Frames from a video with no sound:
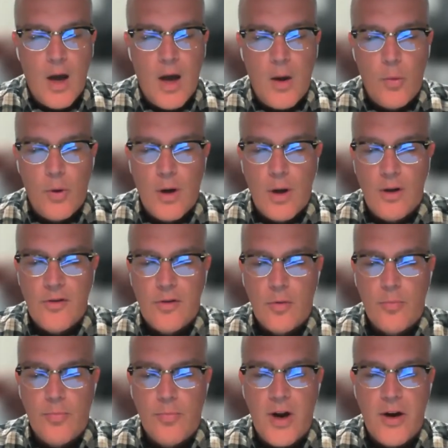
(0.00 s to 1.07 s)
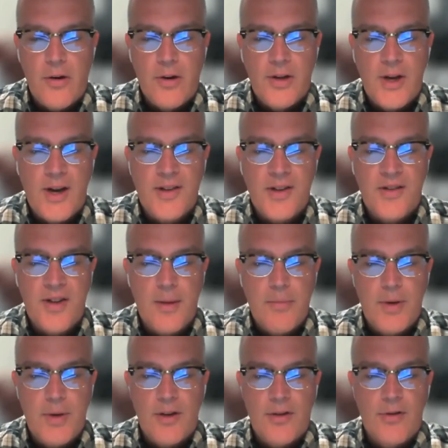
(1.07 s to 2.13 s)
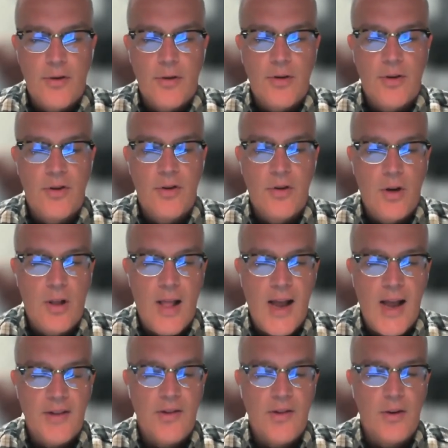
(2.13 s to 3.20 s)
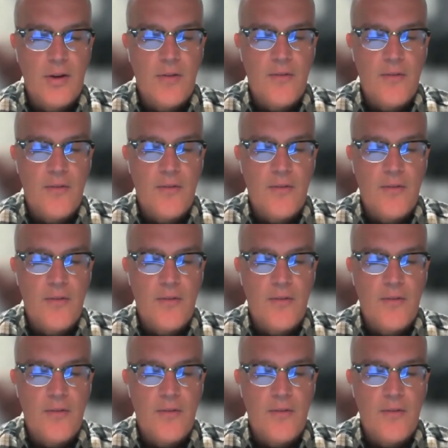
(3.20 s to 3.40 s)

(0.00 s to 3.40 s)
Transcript: I would also prioritize exempting certain classes of